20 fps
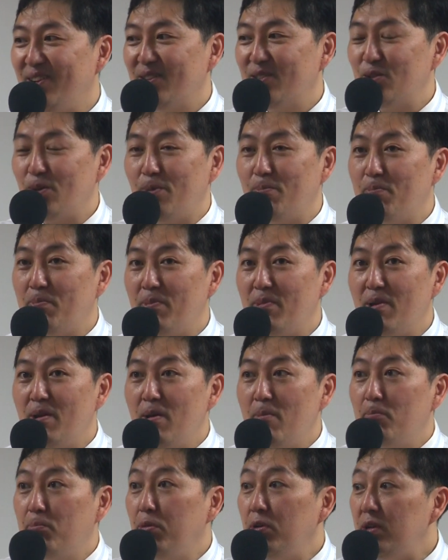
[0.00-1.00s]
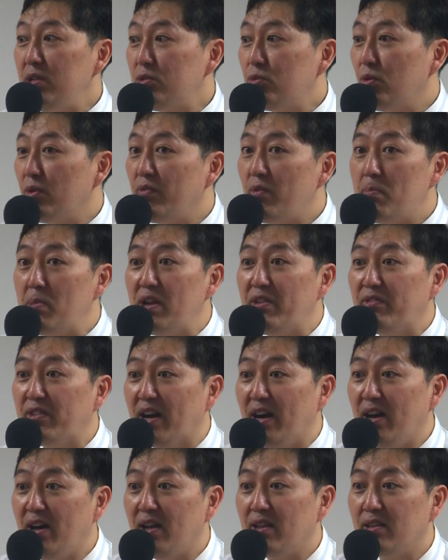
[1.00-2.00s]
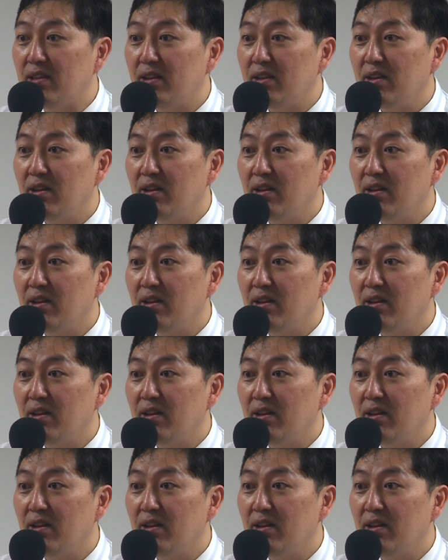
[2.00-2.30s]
So, Buddhists don't even believe God.